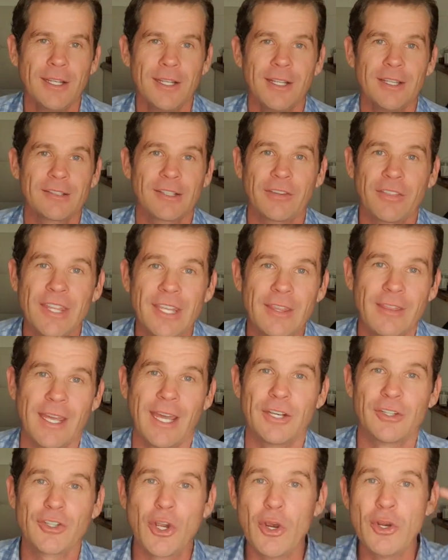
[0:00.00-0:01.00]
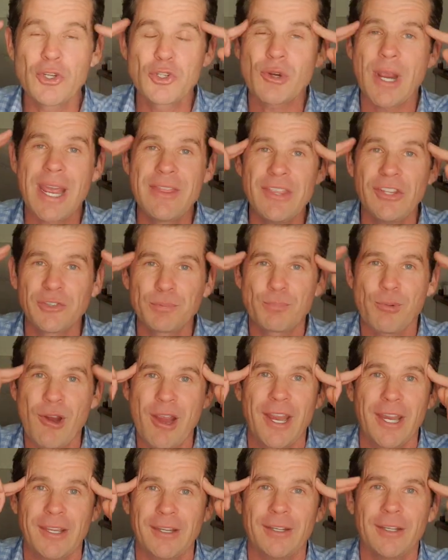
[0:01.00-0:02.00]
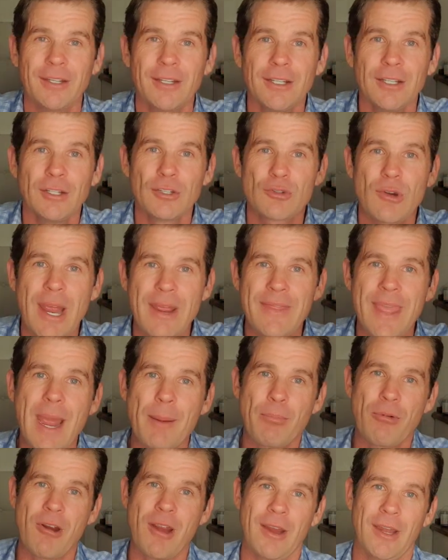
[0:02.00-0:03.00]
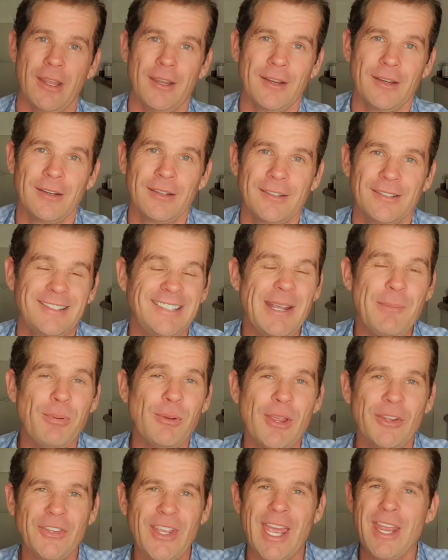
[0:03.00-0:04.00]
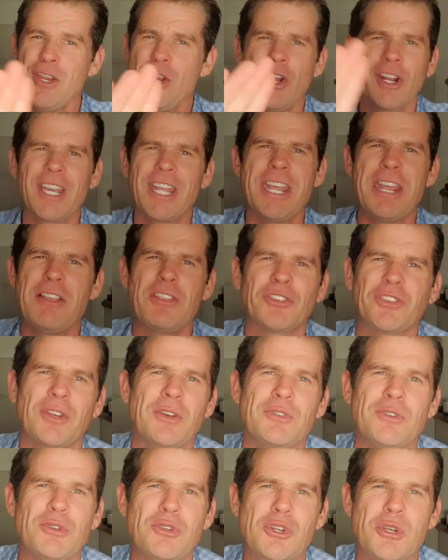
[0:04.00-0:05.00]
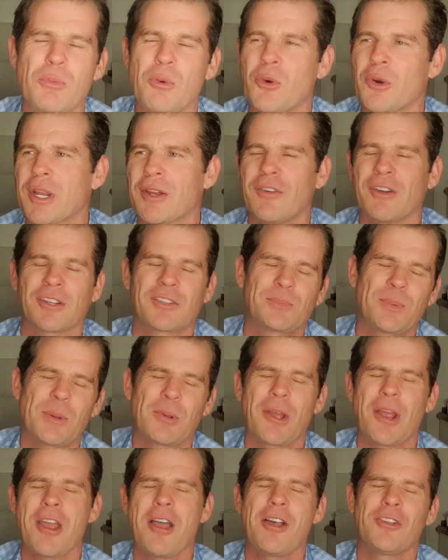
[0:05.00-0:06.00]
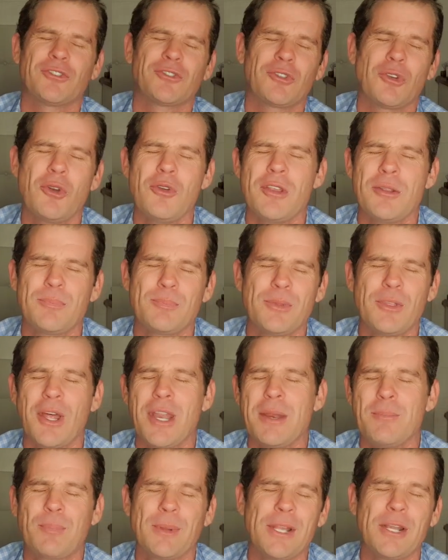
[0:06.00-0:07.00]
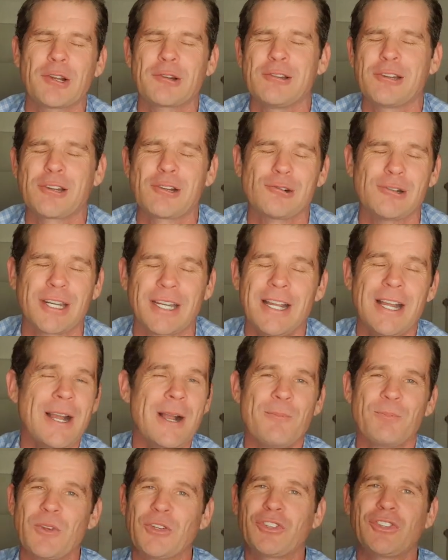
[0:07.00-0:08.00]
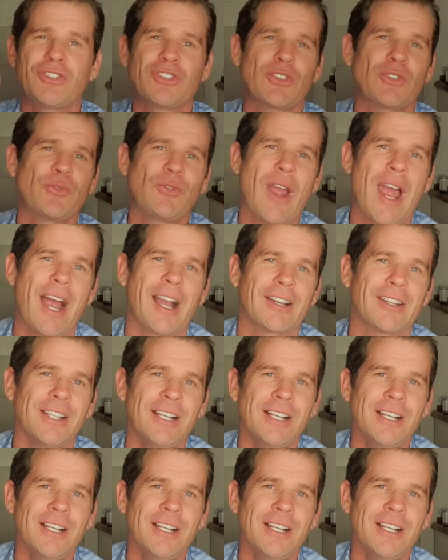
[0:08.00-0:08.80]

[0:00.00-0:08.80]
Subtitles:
So think of that. Don't drain this brain. Drain that brain. Simple as that. You're not going to hear this on YouTube or whatever because people are like, oh, it's not politically correct. This is just fact.